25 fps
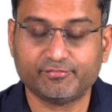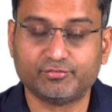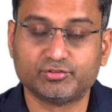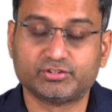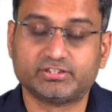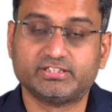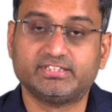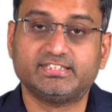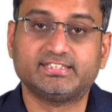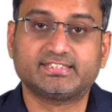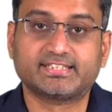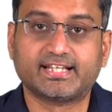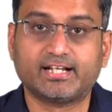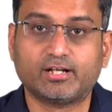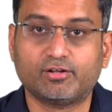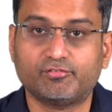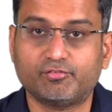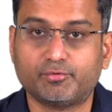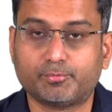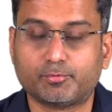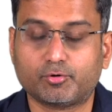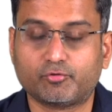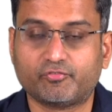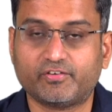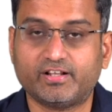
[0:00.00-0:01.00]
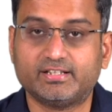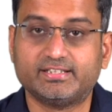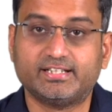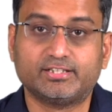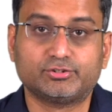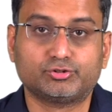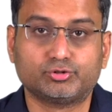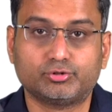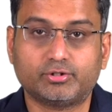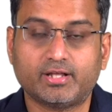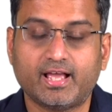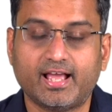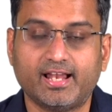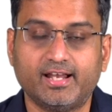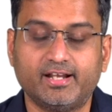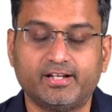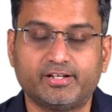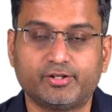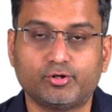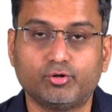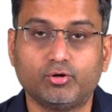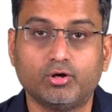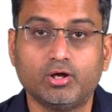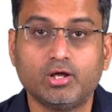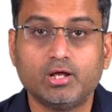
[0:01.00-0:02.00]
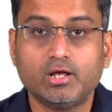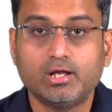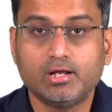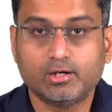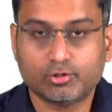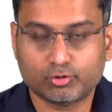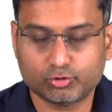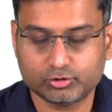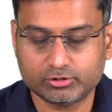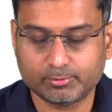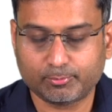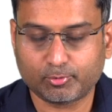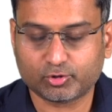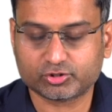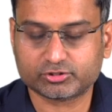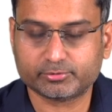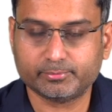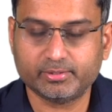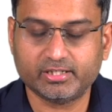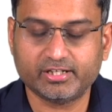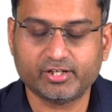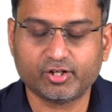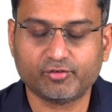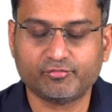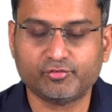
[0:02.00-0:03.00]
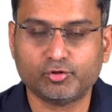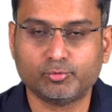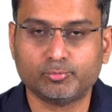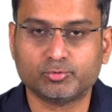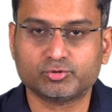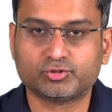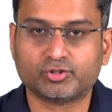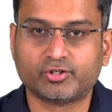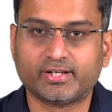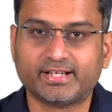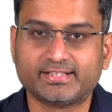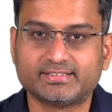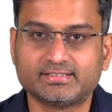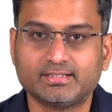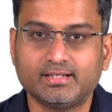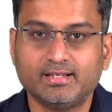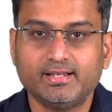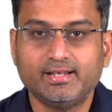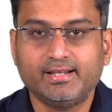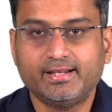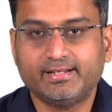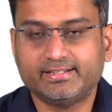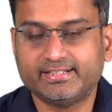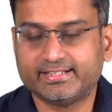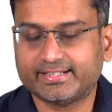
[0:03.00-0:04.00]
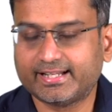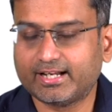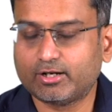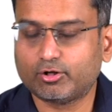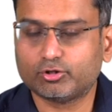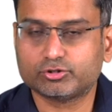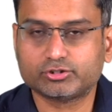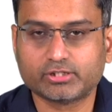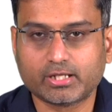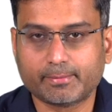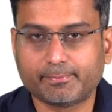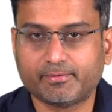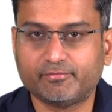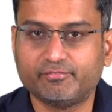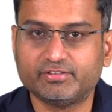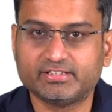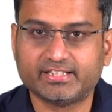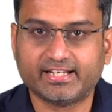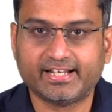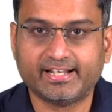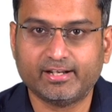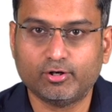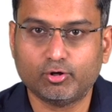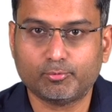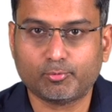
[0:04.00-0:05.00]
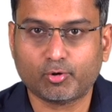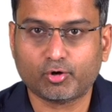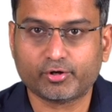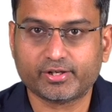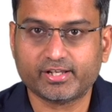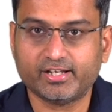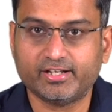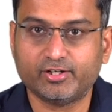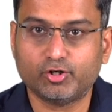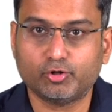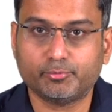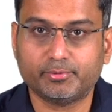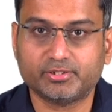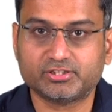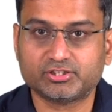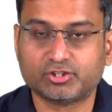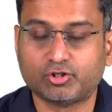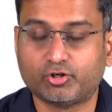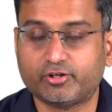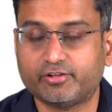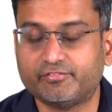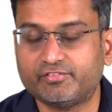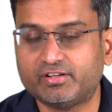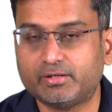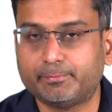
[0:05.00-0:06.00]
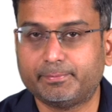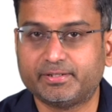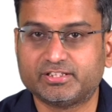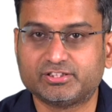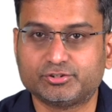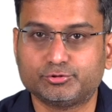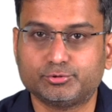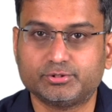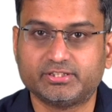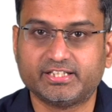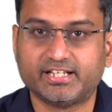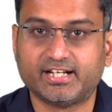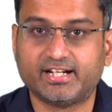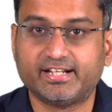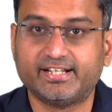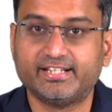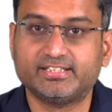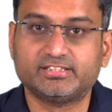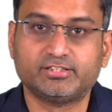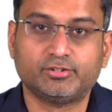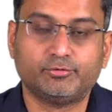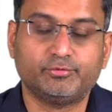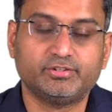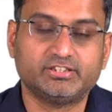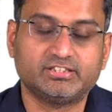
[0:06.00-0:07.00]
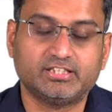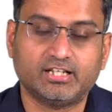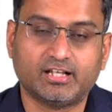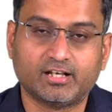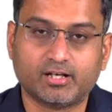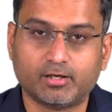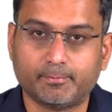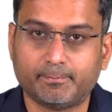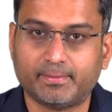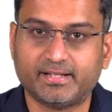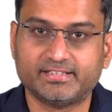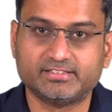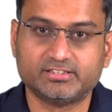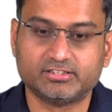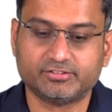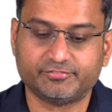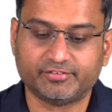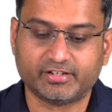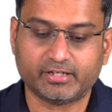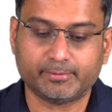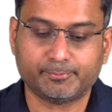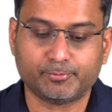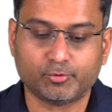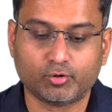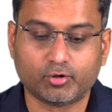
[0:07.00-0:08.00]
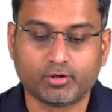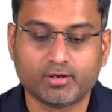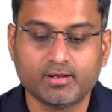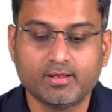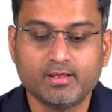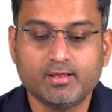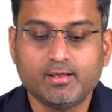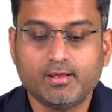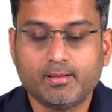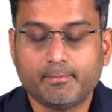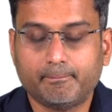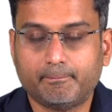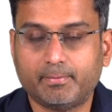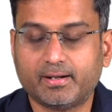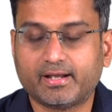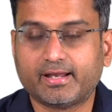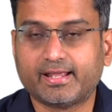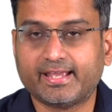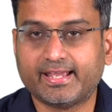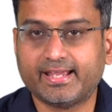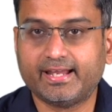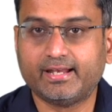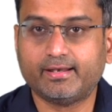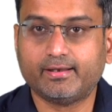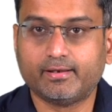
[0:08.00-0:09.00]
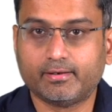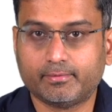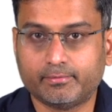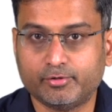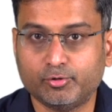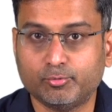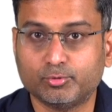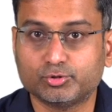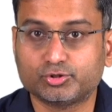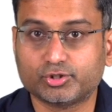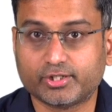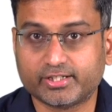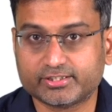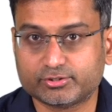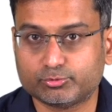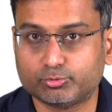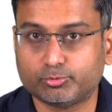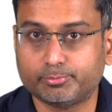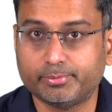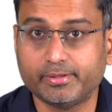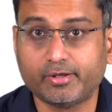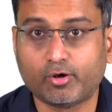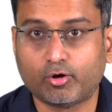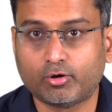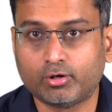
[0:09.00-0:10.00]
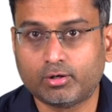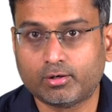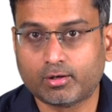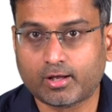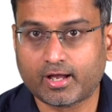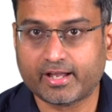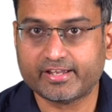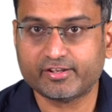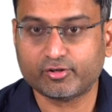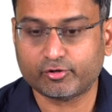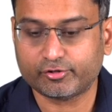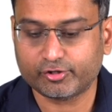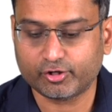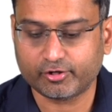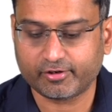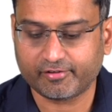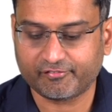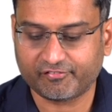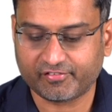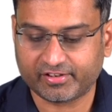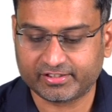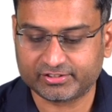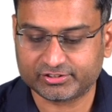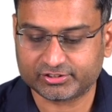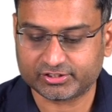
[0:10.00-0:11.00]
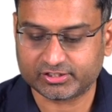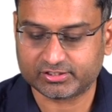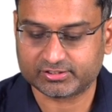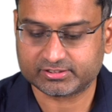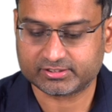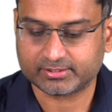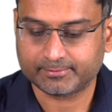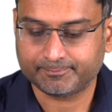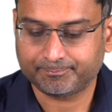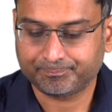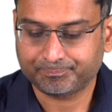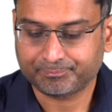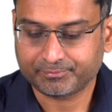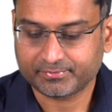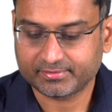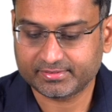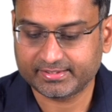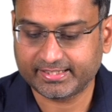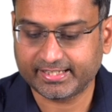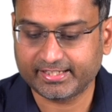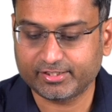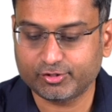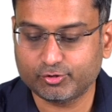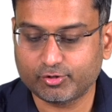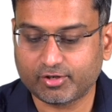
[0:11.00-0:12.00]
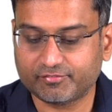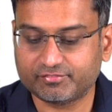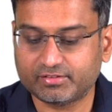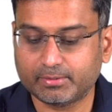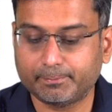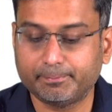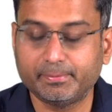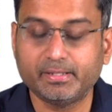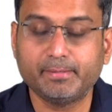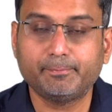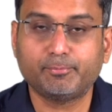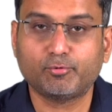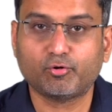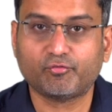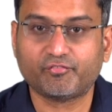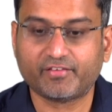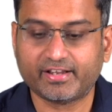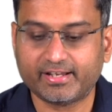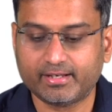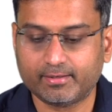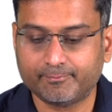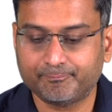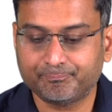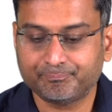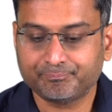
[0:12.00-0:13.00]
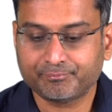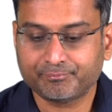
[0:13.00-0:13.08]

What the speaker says: If you see this kind of a profile, that should alert you to the possibility of pneumothorax. It can also happen with an endobronchial intubation or even patients with ARDS in which lung compliance is very poor. But again, pneumothorax would be high on your differentials. Then you have the B profile.